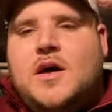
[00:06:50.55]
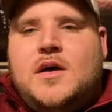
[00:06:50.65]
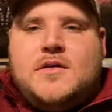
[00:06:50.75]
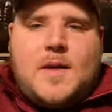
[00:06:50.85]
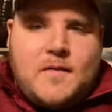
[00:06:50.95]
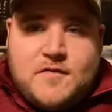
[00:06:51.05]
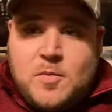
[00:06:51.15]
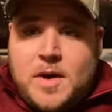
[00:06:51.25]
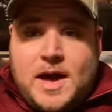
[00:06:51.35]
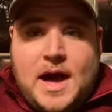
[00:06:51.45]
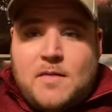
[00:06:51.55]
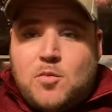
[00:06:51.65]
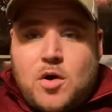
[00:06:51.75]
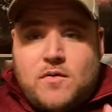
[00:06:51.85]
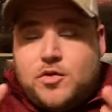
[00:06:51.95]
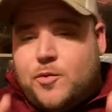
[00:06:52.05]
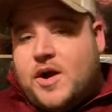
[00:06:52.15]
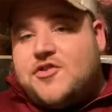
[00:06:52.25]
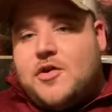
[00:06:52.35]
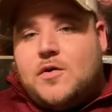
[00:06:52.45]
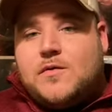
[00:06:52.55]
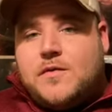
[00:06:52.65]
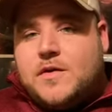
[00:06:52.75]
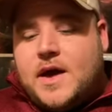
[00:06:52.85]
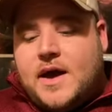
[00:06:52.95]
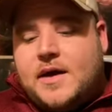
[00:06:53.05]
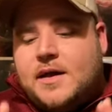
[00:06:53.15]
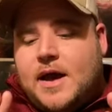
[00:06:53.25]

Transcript: Some of you may have more of a threshold for that,